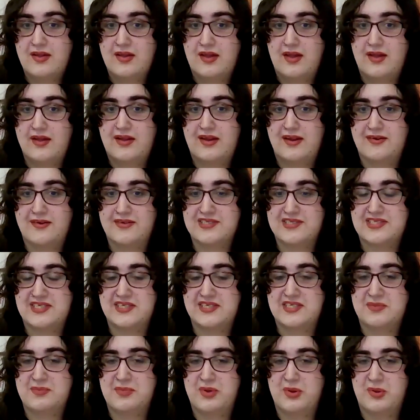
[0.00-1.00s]
a
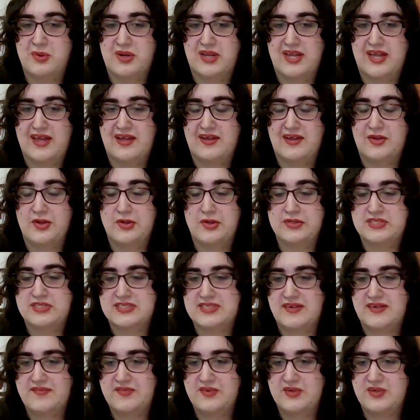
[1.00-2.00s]
Guekguezian demoniac who
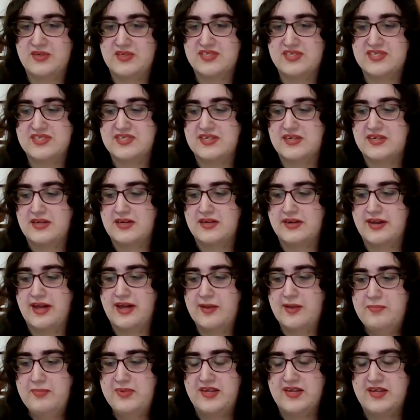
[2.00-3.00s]
suffers
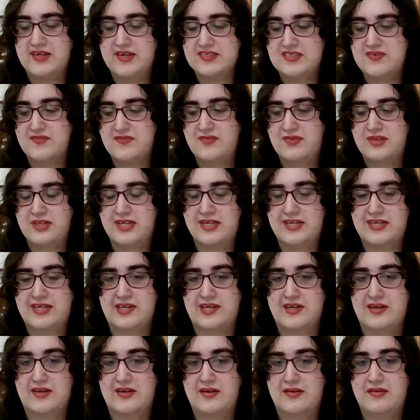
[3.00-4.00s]
not because of
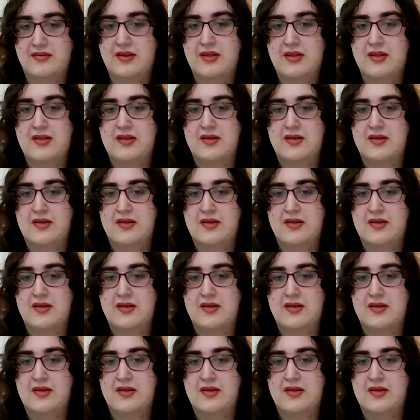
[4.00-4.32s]
legion,